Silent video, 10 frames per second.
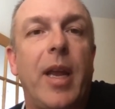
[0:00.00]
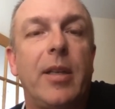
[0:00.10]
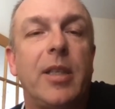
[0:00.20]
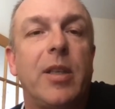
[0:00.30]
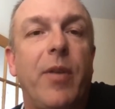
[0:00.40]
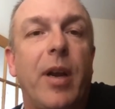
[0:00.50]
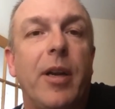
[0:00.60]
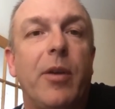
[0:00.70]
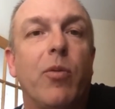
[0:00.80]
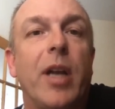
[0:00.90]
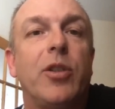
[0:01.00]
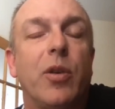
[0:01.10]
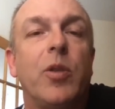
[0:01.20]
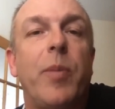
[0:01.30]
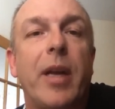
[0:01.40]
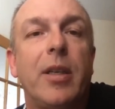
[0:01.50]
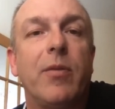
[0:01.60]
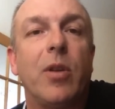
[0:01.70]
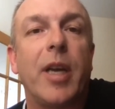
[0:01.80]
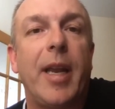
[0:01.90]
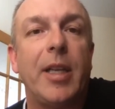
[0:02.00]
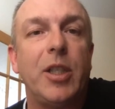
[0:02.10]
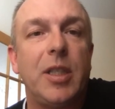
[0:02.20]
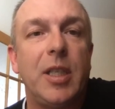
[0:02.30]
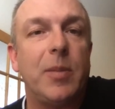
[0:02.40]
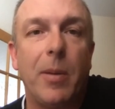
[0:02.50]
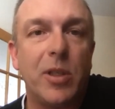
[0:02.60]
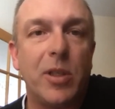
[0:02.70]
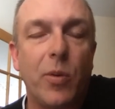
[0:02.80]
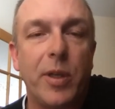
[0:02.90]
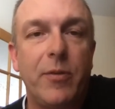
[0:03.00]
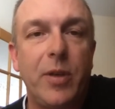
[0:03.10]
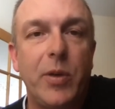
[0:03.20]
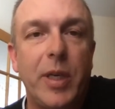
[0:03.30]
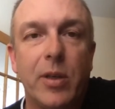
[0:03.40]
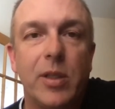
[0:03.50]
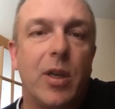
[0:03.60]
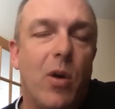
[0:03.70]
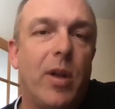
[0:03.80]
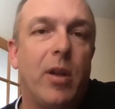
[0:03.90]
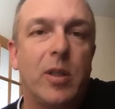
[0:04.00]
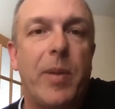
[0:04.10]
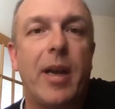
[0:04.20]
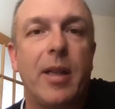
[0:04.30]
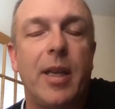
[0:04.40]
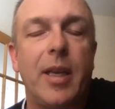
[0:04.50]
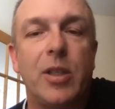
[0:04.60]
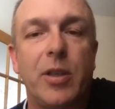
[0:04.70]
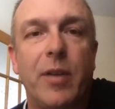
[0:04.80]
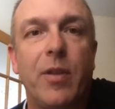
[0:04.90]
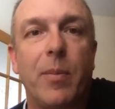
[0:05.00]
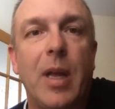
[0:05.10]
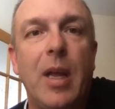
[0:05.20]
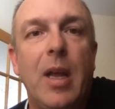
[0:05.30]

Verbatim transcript: takes a very retrospective look at N G Cs, published only a few years ago. It looks back at the history of them.